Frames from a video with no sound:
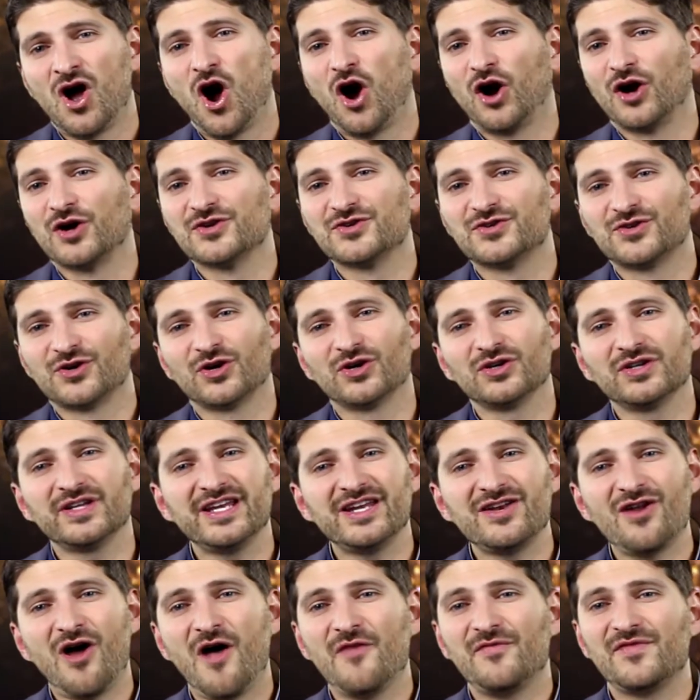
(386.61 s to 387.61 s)
are certainly
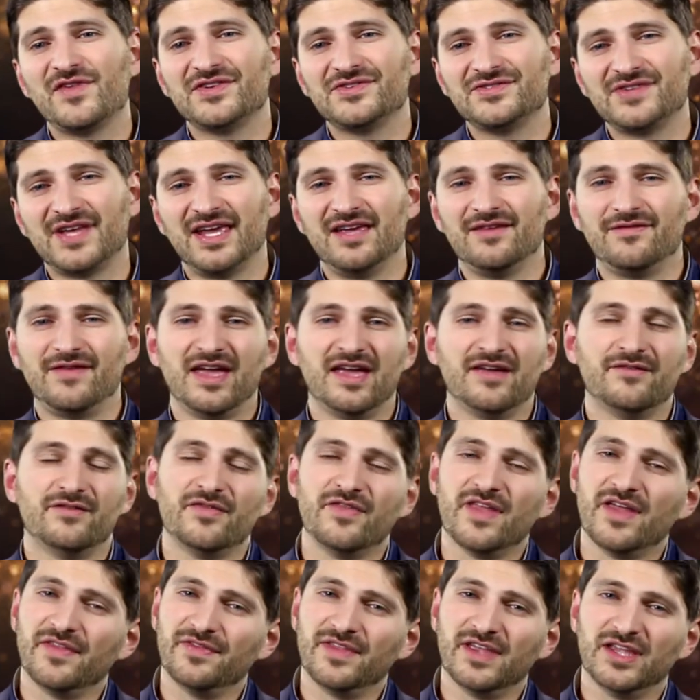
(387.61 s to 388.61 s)
not the safe haven
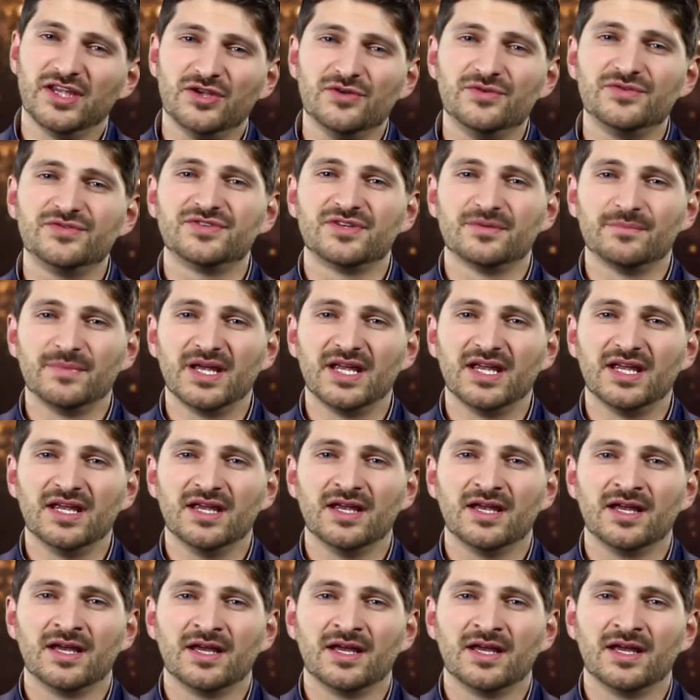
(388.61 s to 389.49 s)
that they used to be.